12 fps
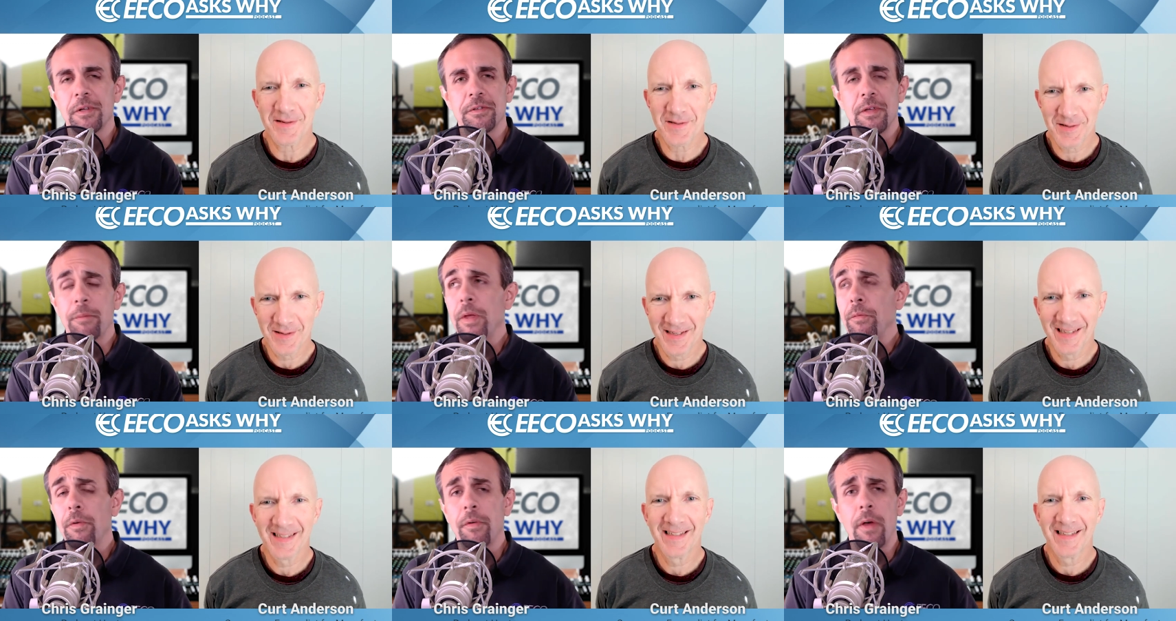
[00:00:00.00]
Speaker 1: Because I
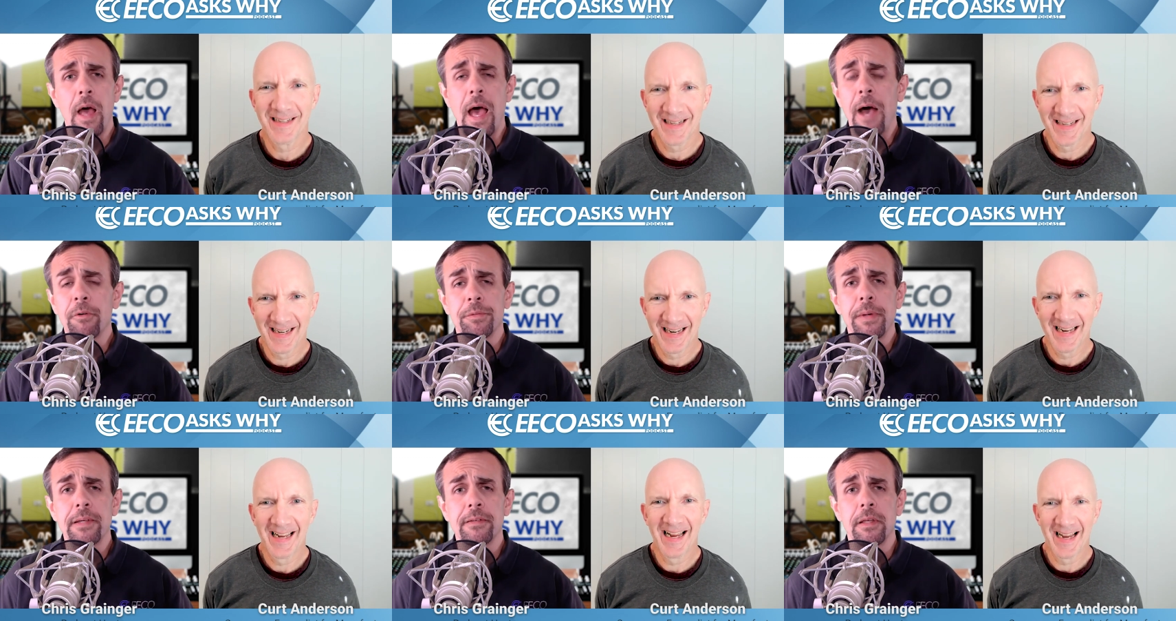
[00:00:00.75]
mean, I
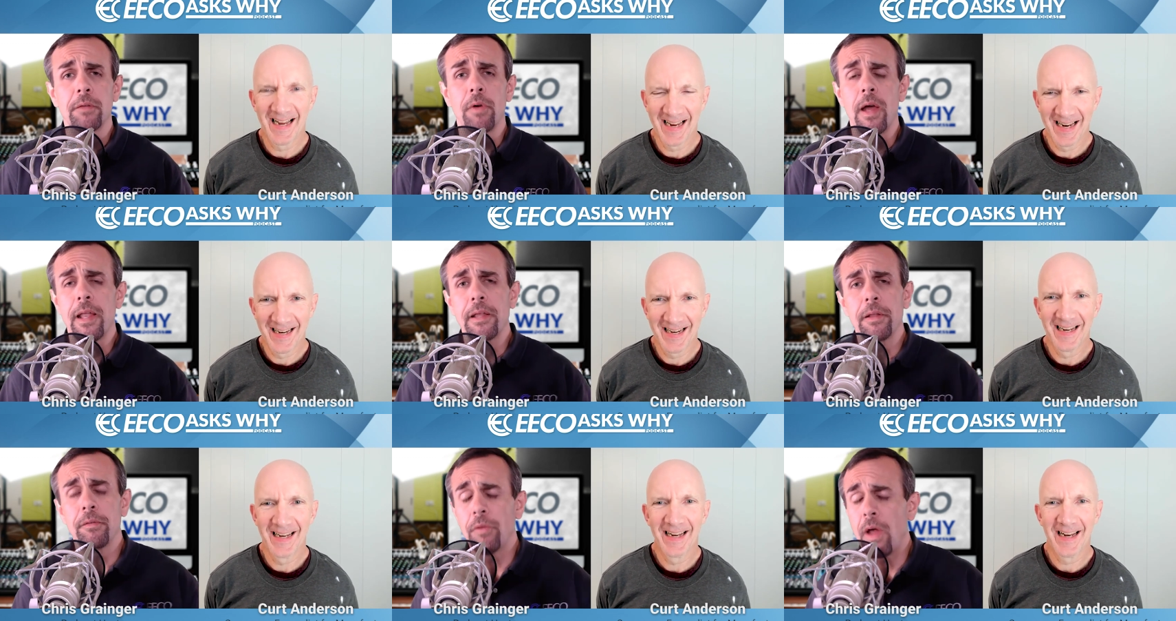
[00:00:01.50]
was basically
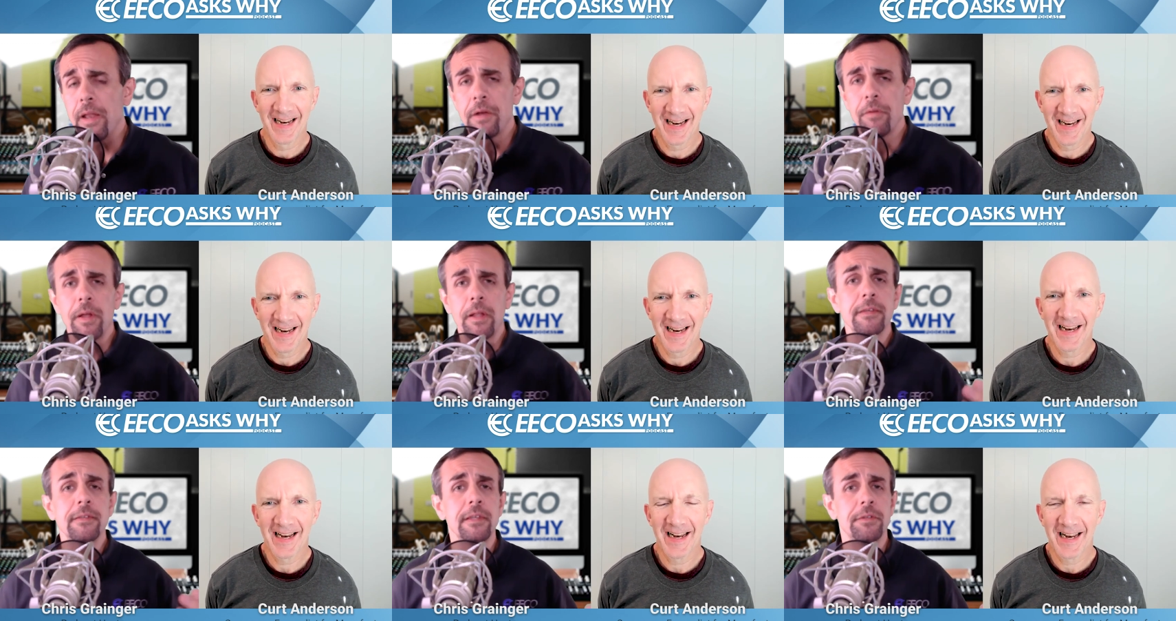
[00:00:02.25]
riding, riding
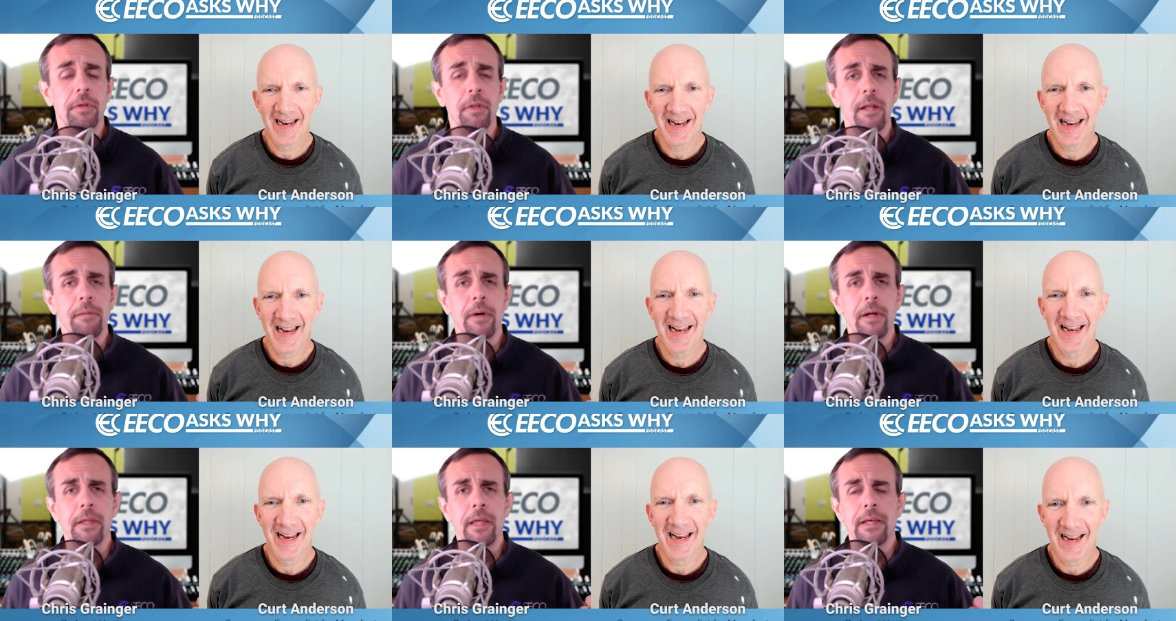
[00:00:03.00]
around listening to a lot
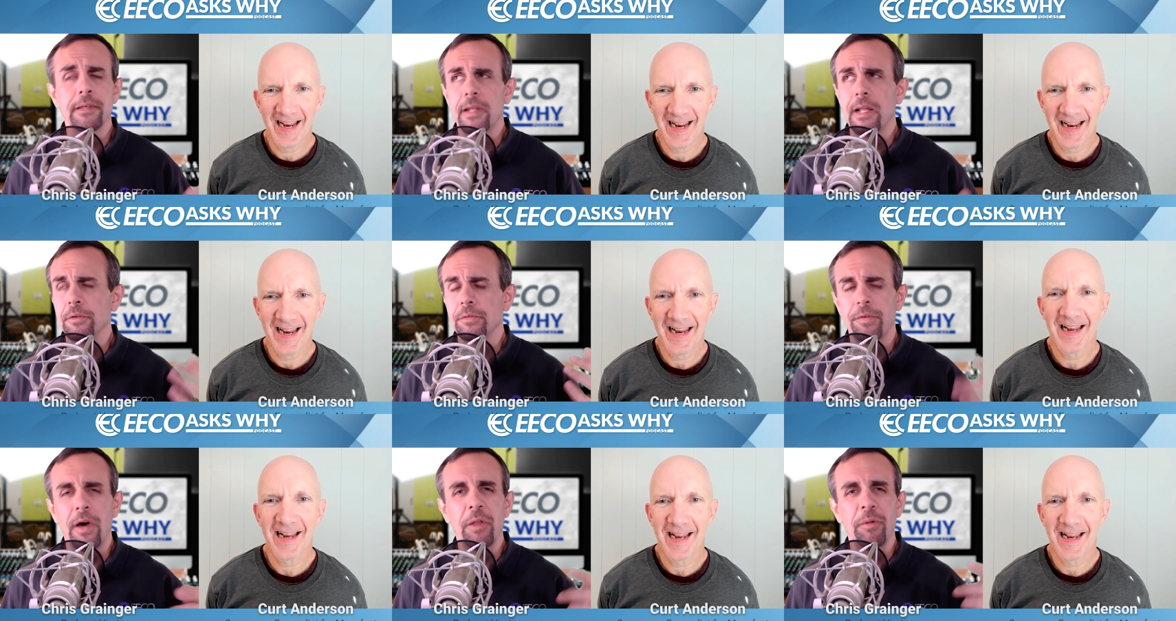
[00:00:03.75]
of podcasts, and I
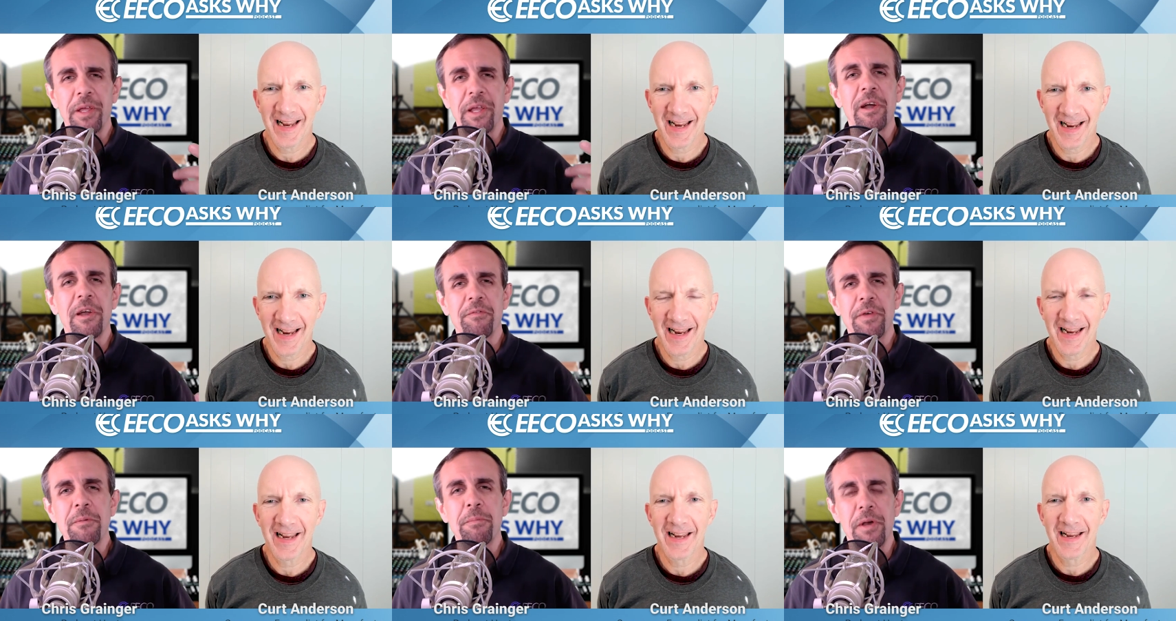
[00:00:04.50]
was following
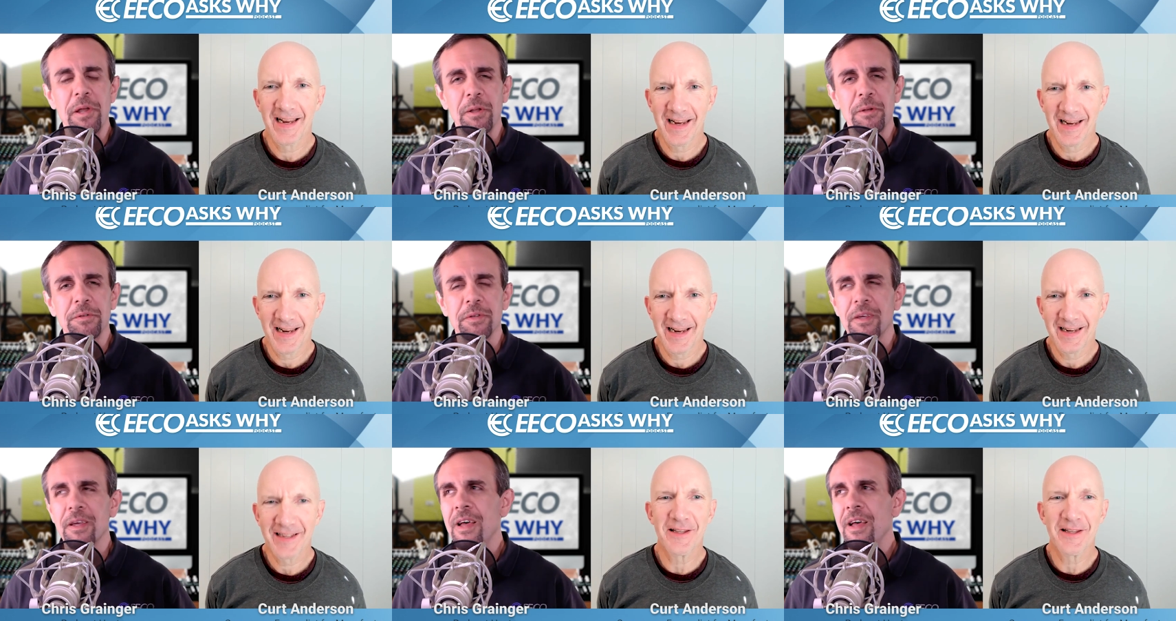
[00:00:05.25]
Gary Vee pretty
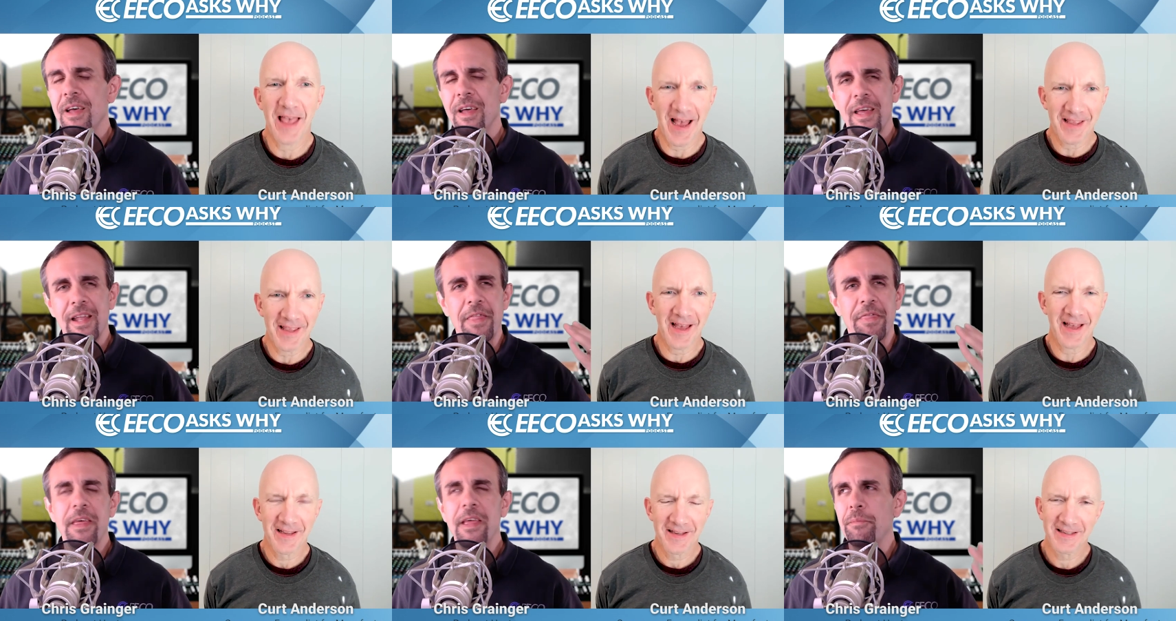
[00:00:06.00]
closely. Yeah. Yeah.
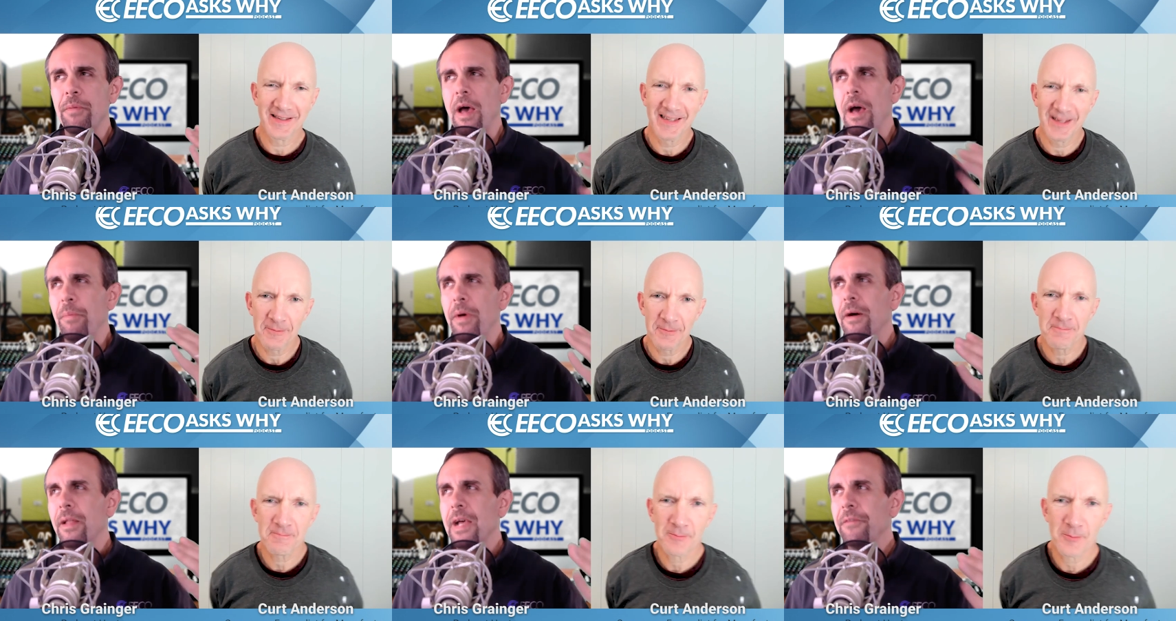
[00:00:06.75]
And I think about